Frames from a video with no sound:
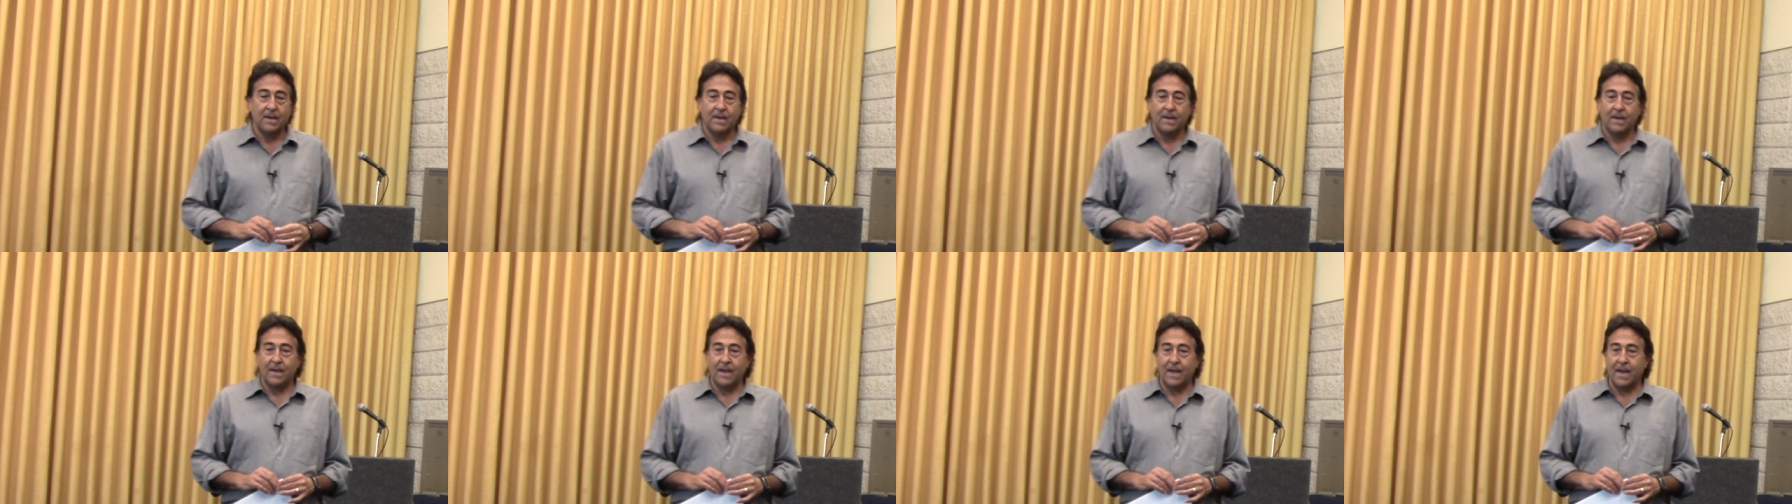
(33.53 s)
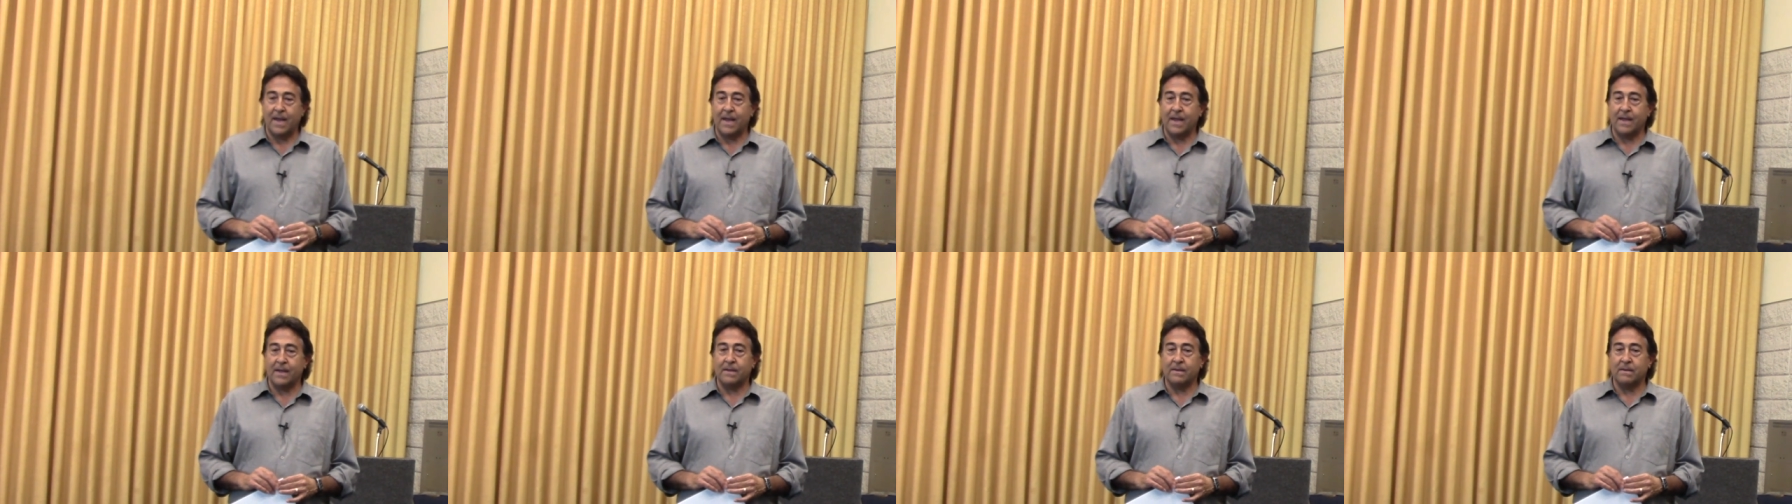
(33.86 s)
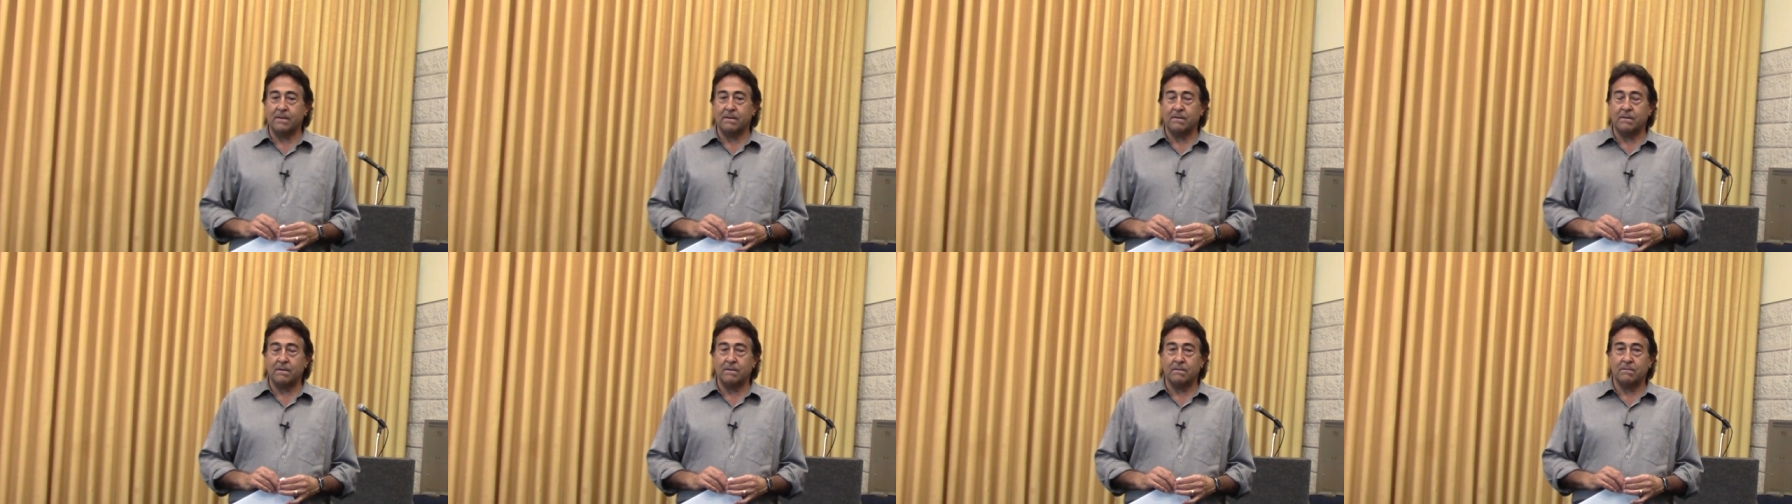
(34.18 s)

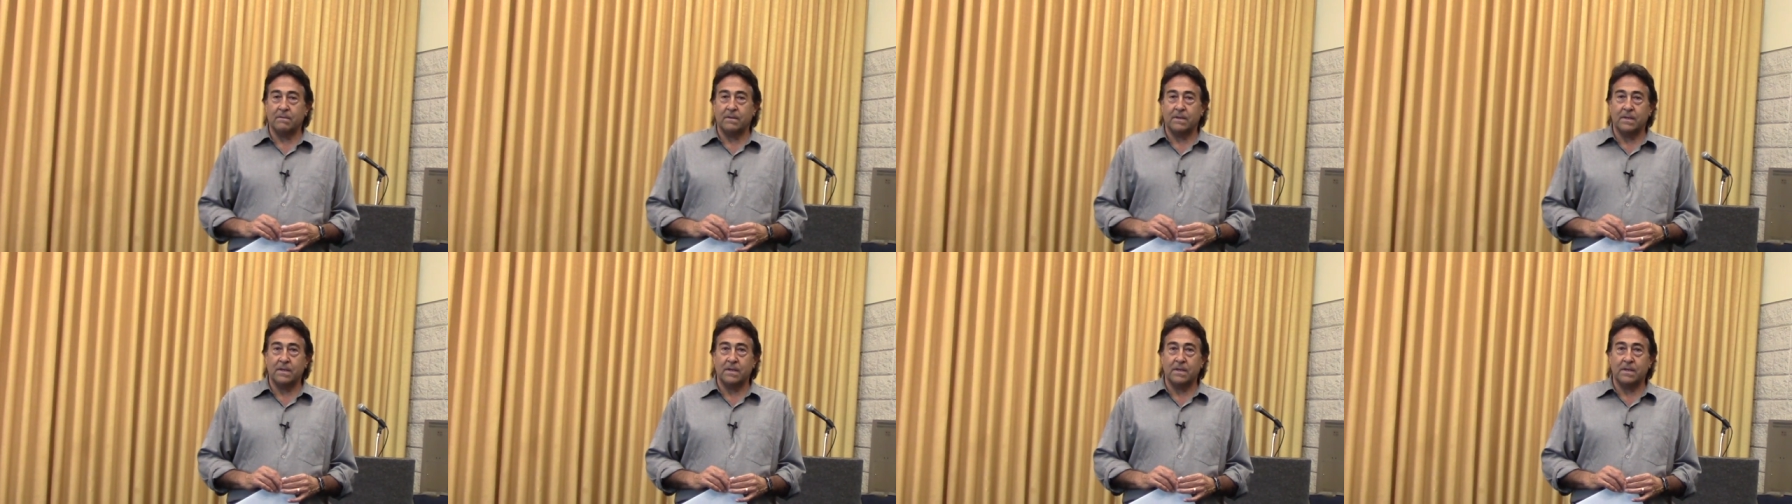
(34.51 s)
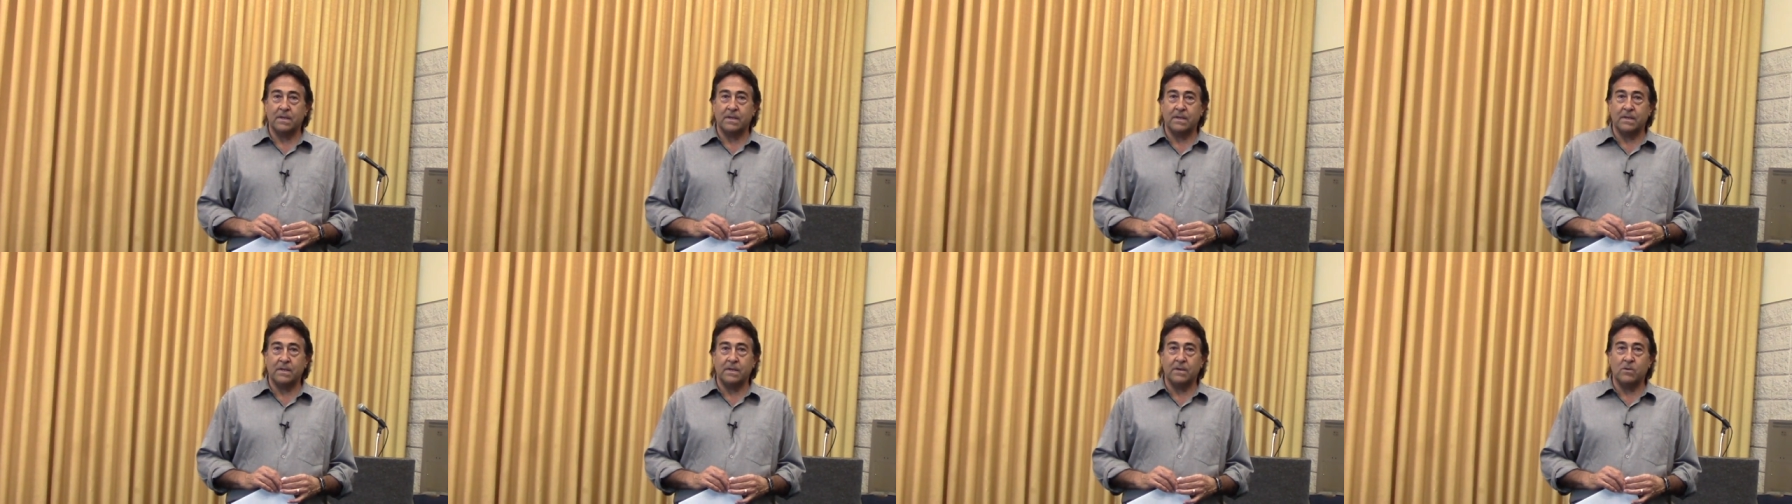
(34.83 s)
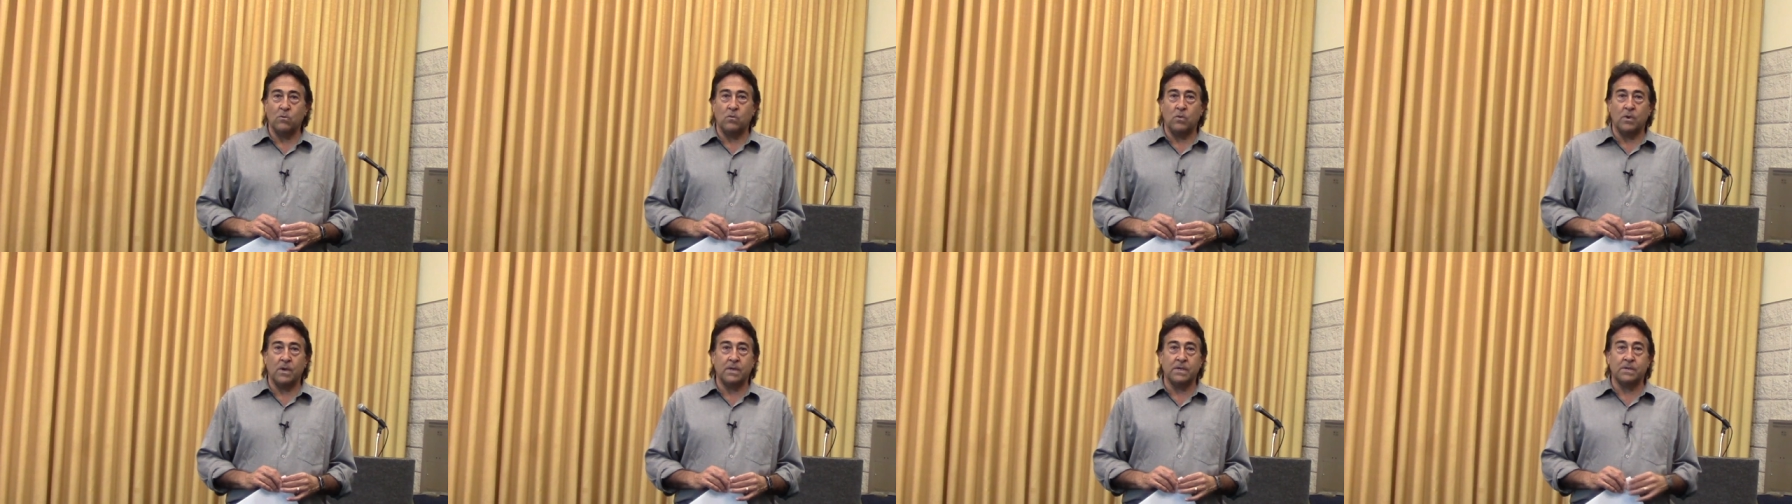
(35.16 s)
And
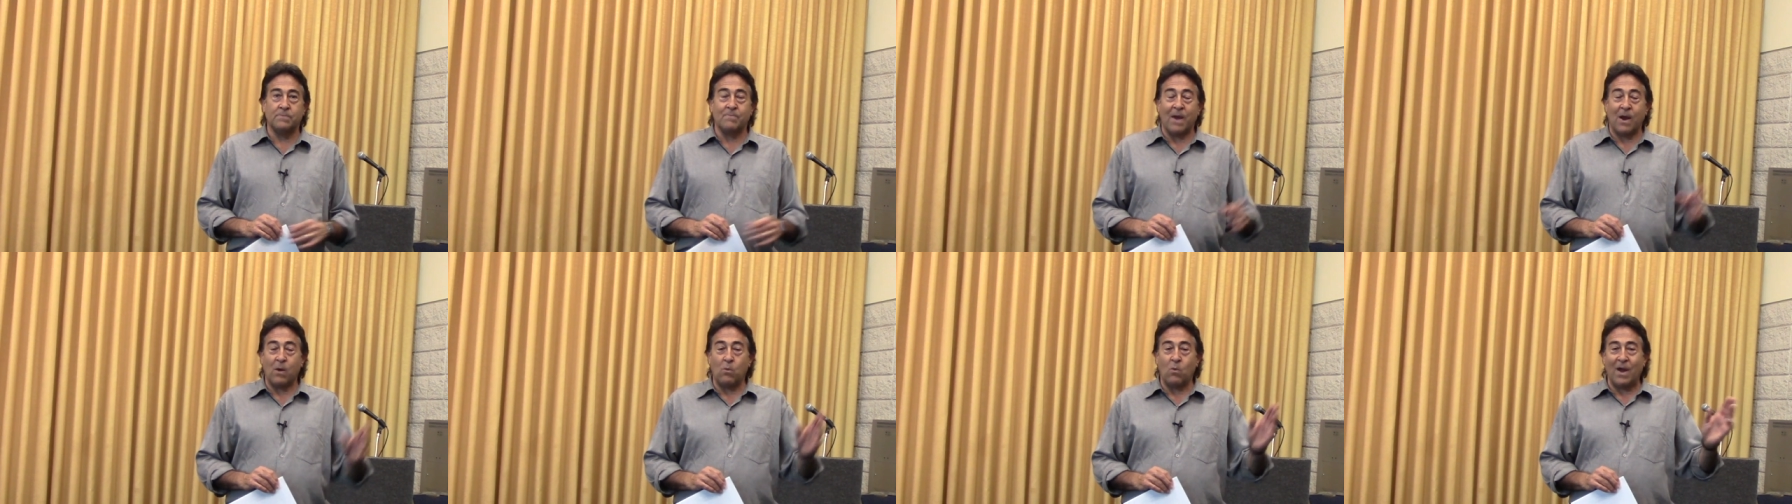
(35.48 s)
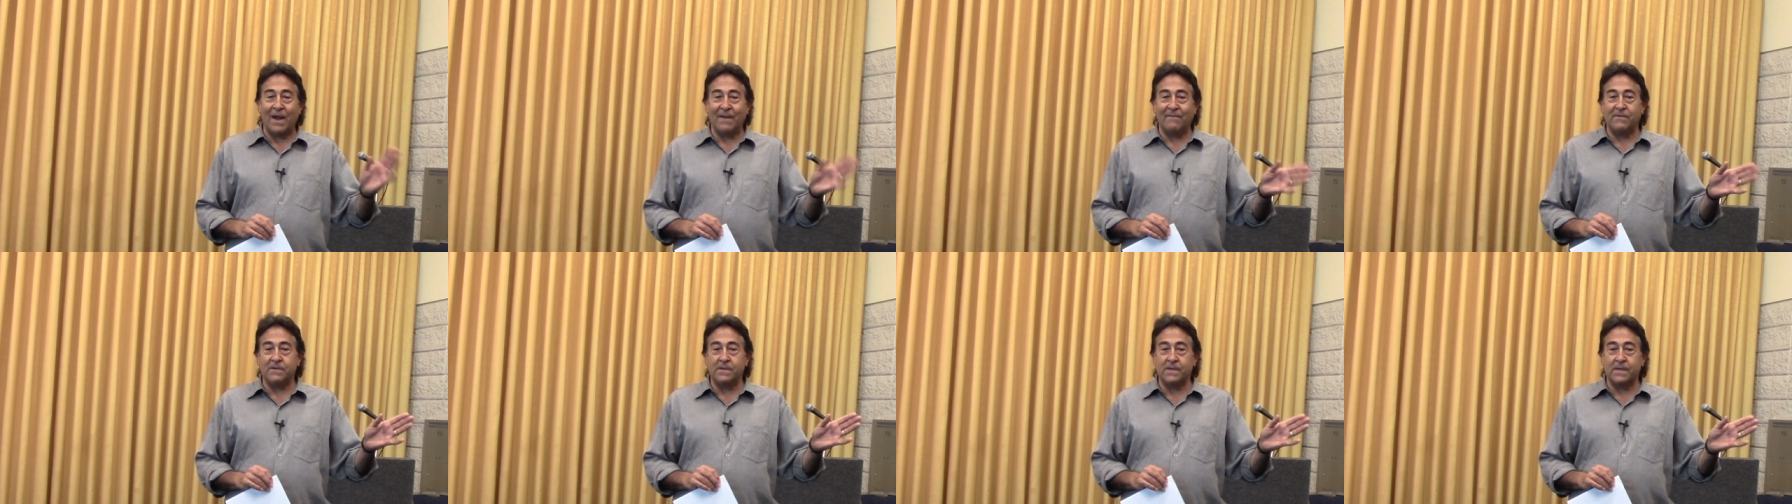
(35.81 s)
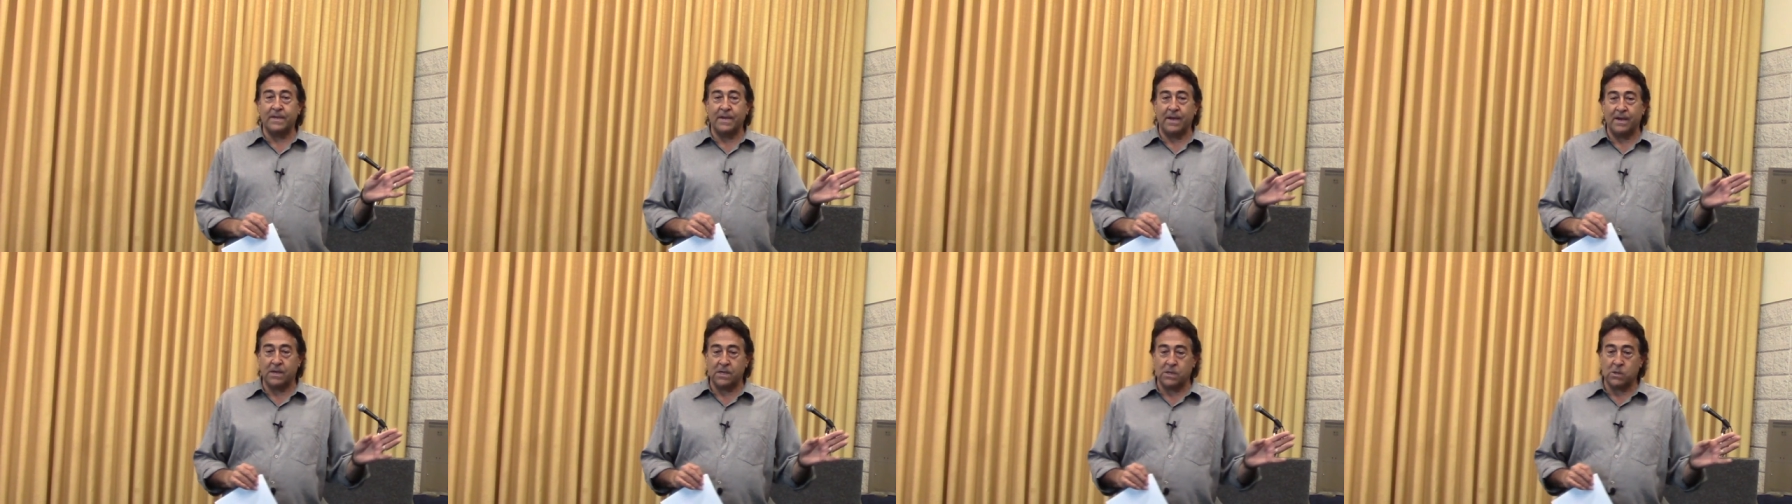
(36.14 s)
my wife is in here,